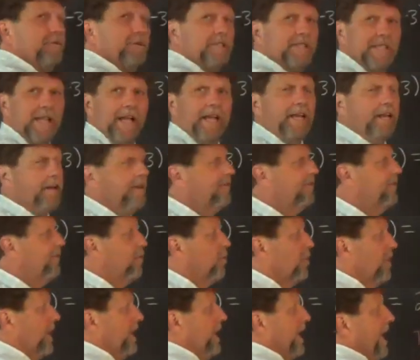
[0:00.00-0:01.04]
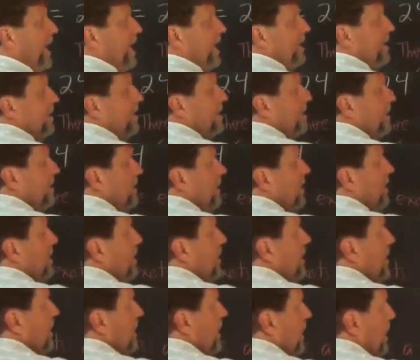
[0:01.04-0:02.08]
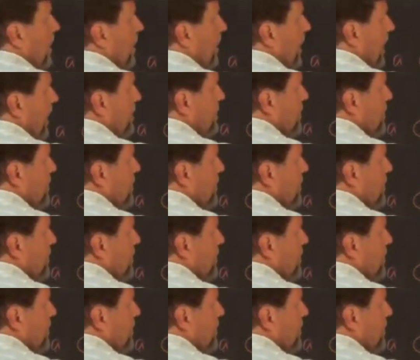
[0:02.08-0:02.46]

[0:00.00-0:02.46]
was -48. Okay,